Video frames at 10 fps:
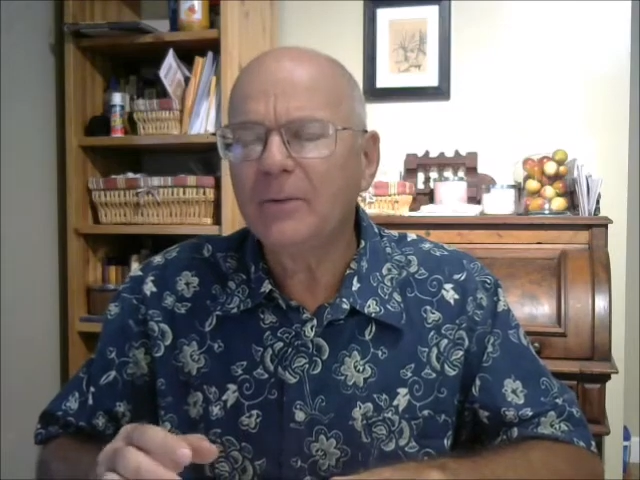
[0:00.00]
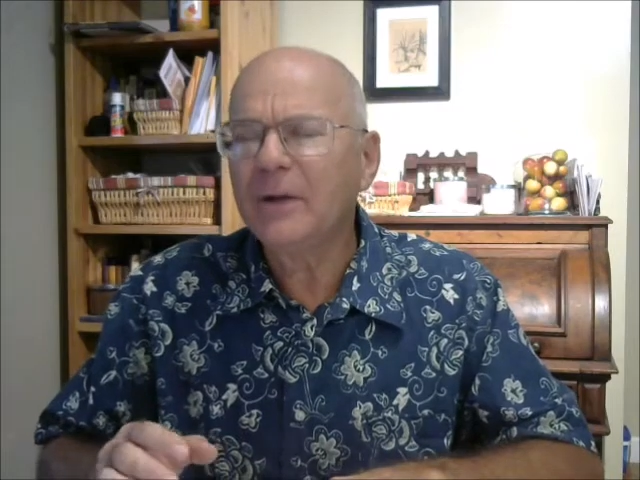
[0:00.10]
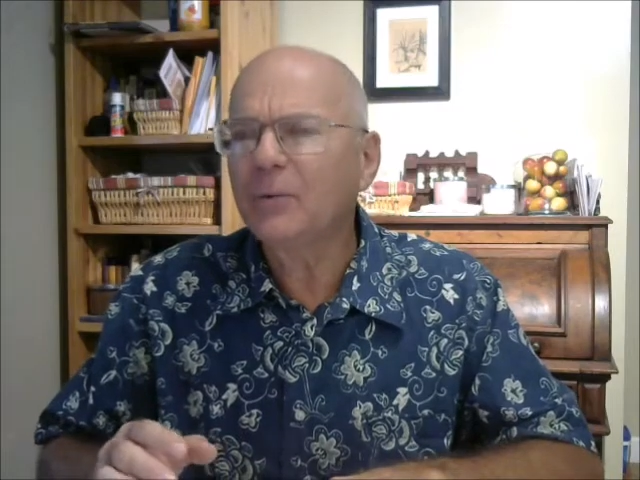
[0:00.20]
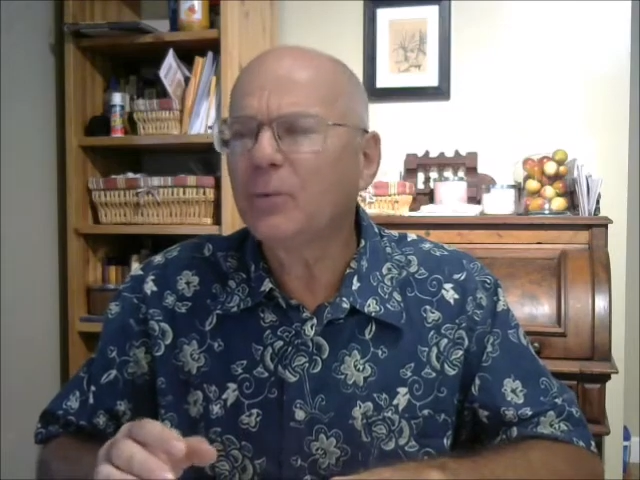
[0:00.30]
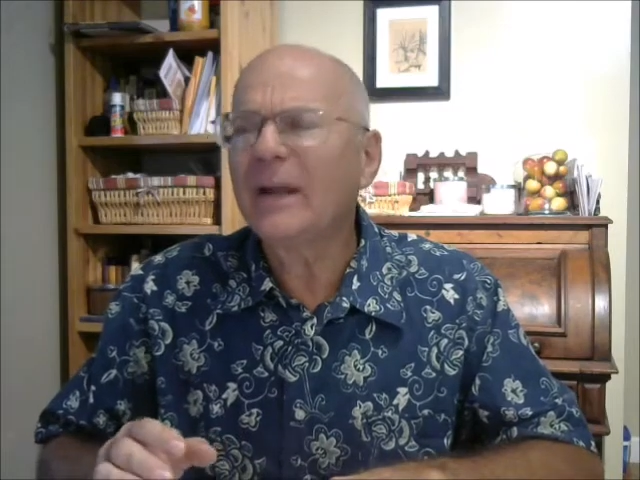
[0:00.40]

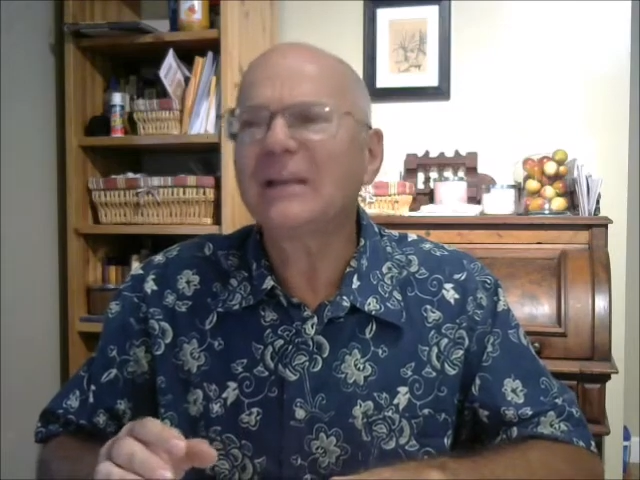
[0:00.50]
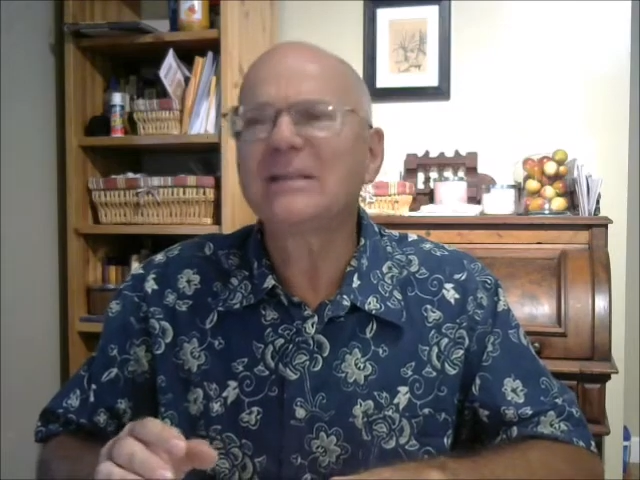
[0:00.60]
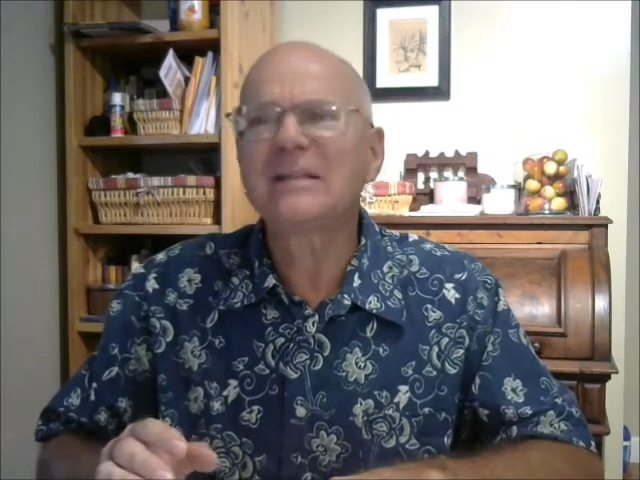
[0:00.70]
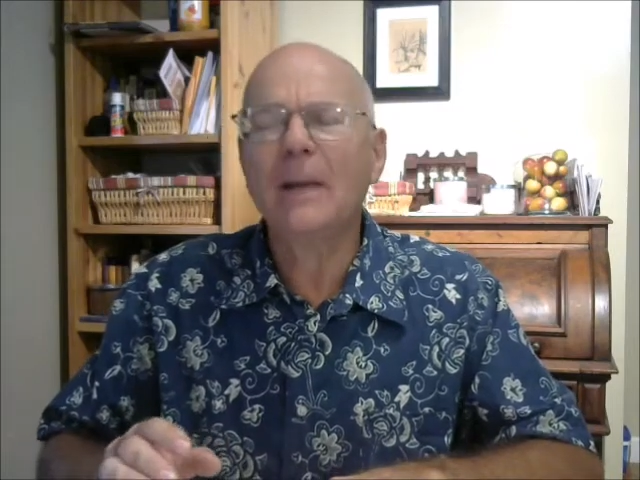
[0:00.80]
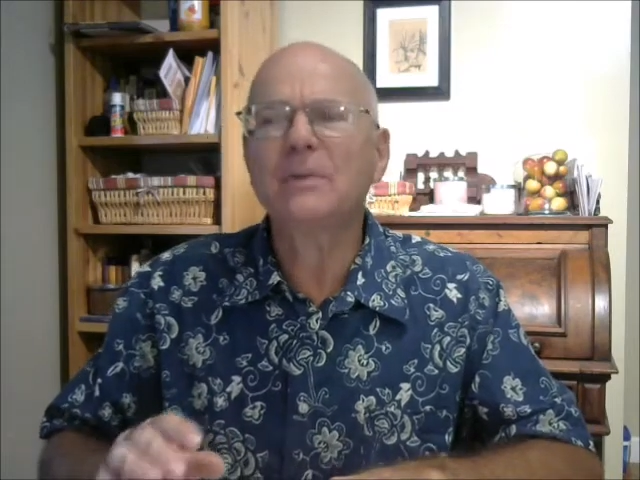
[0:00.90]
we, we
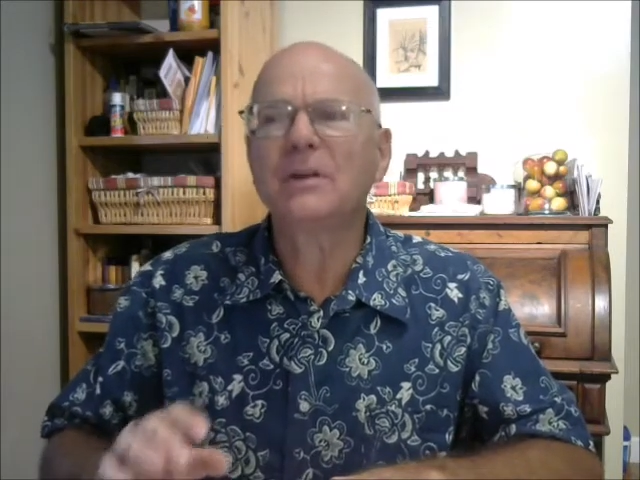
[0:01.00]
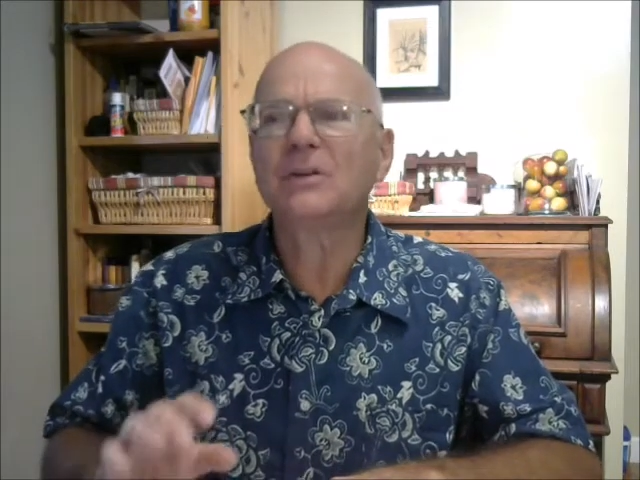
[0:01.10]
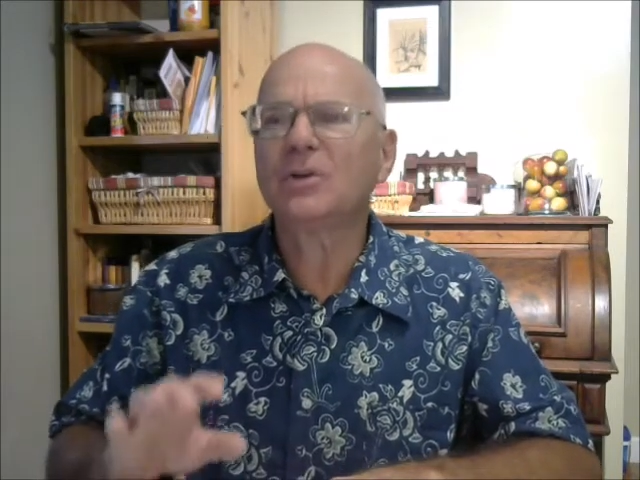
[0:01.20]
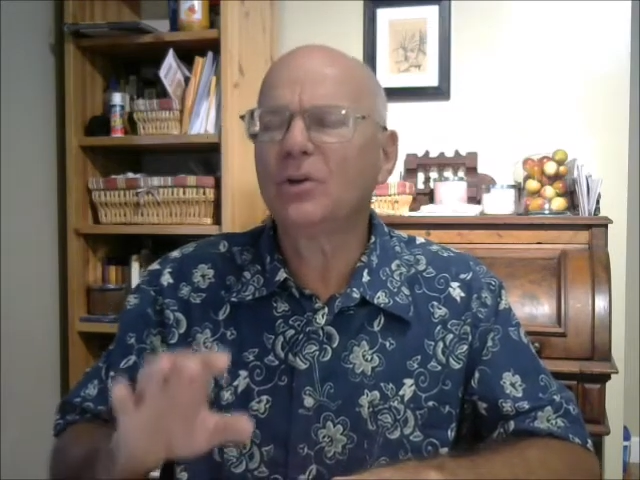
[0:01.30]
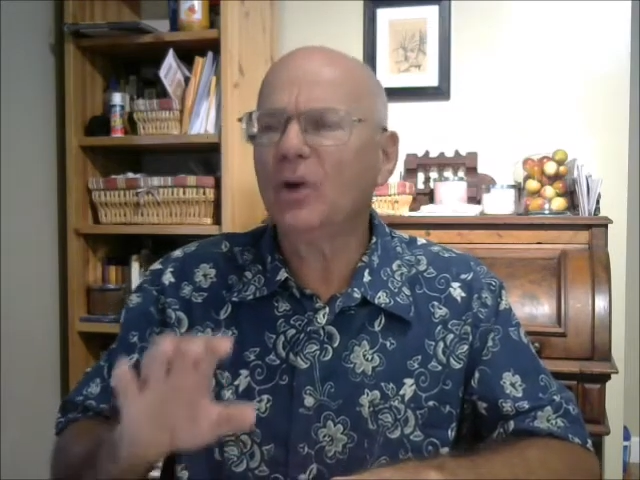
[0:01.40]
get
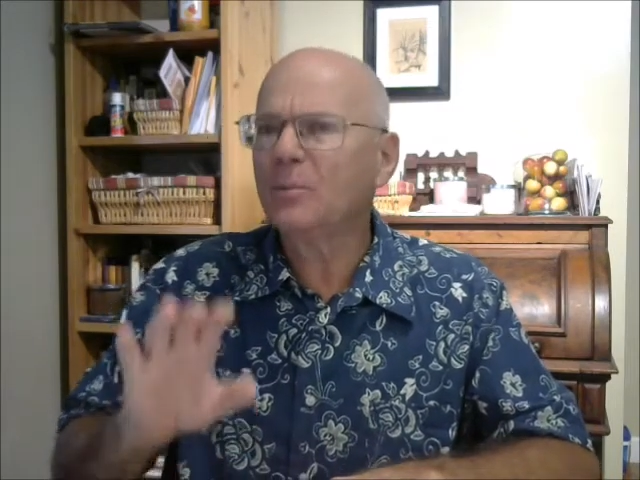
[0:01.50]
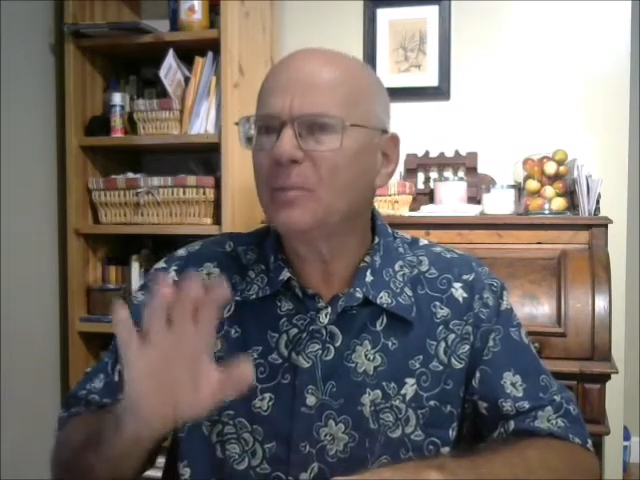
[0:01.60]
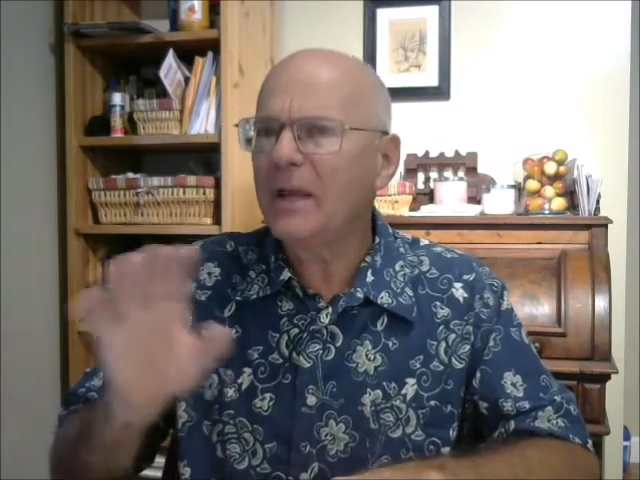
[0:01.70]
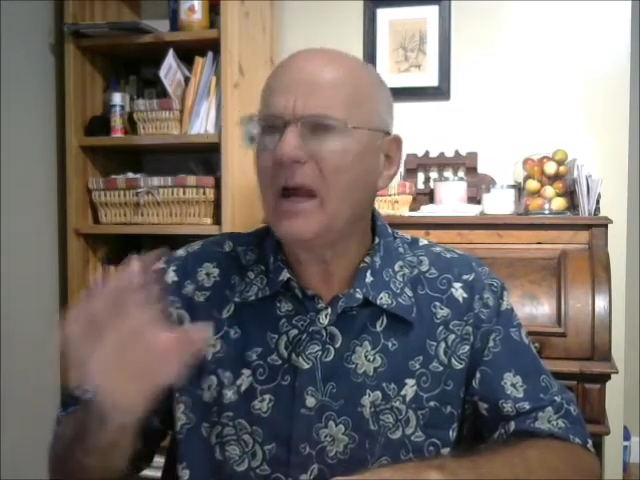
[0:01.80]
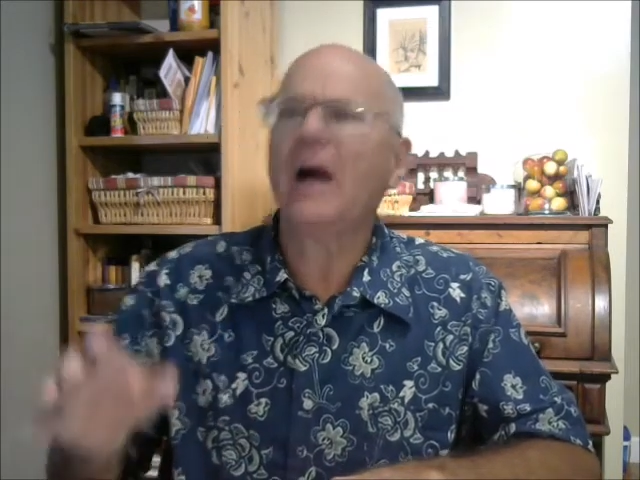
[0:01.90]
tempted to look
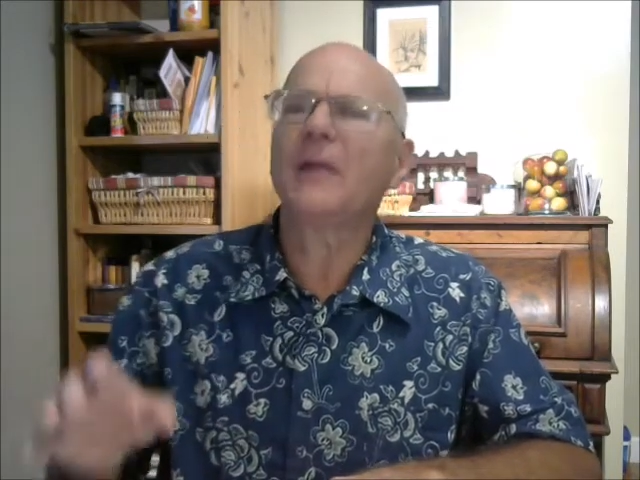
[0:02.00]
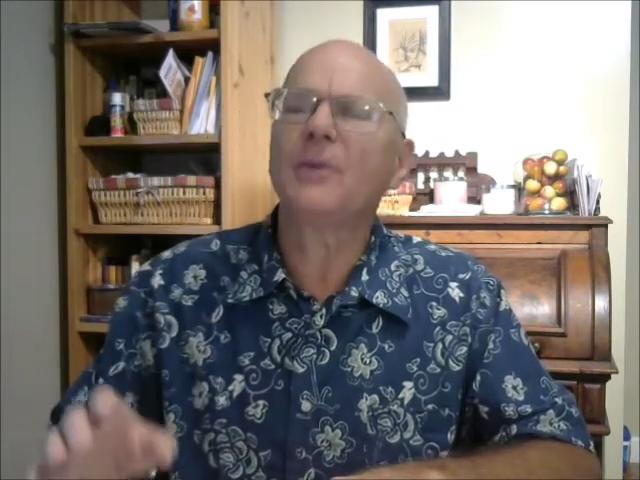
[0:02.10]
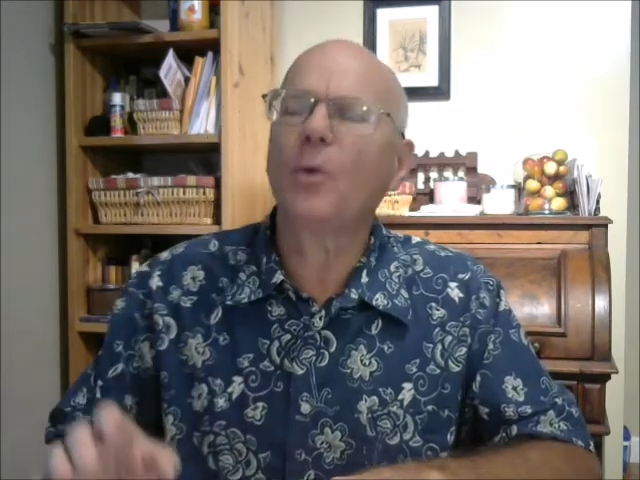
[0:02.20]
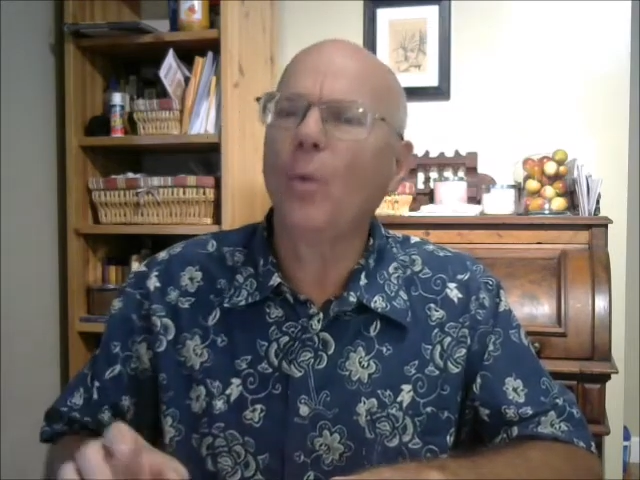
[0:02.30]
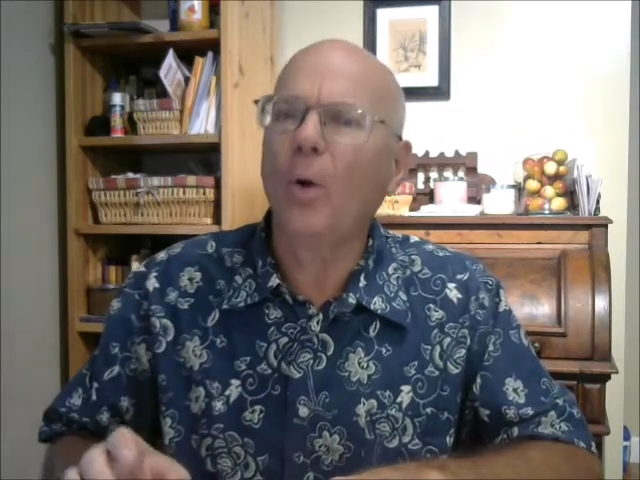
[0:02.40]
beyond
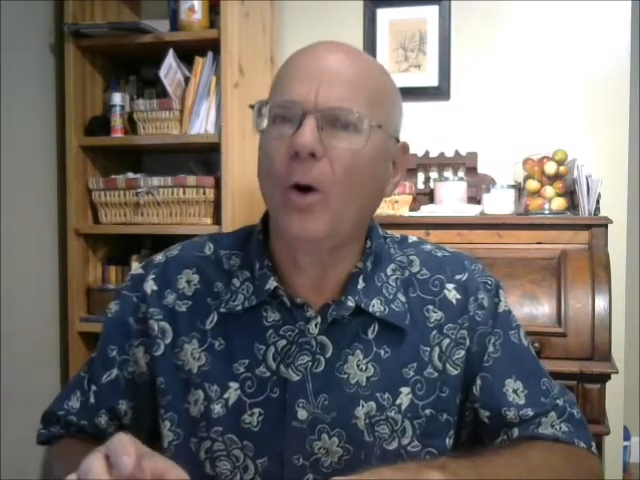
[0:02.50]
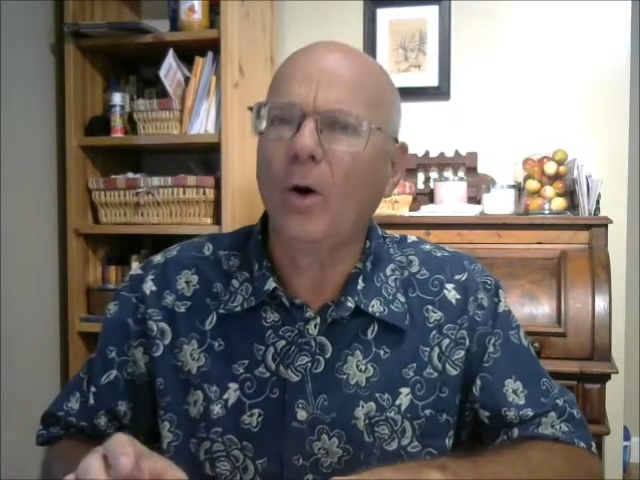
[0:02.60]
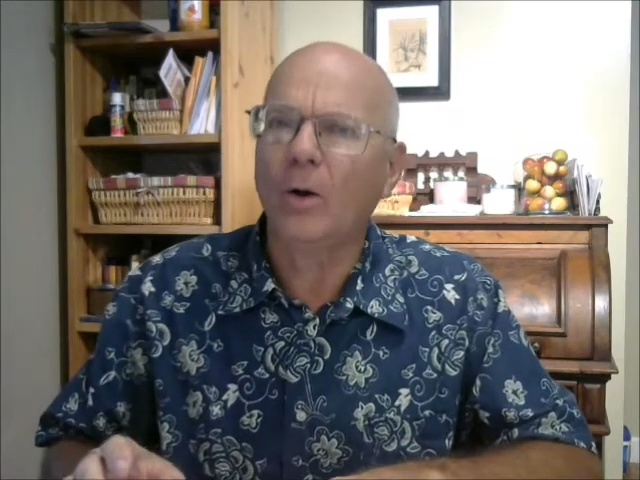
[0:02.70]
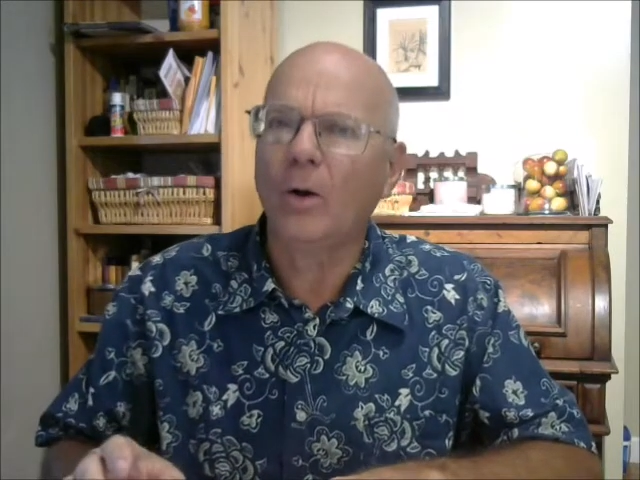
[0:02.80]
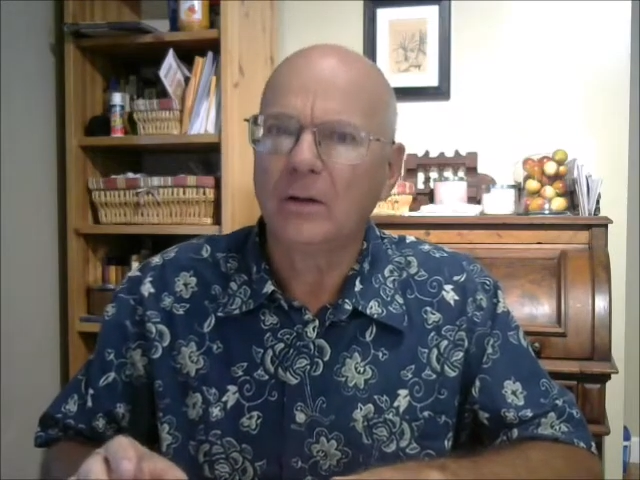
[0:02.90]
the
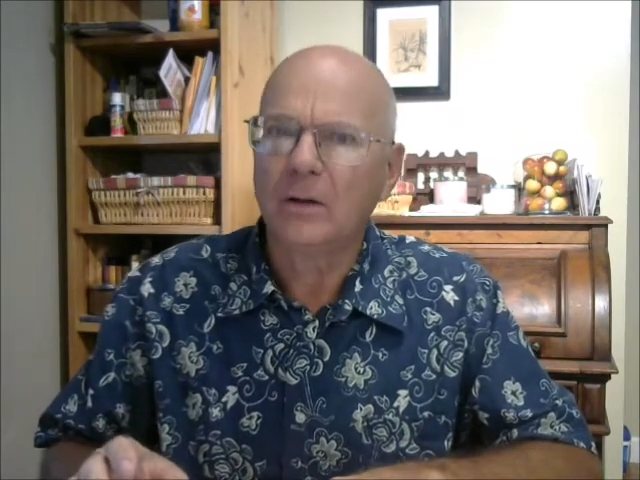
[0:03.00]
wall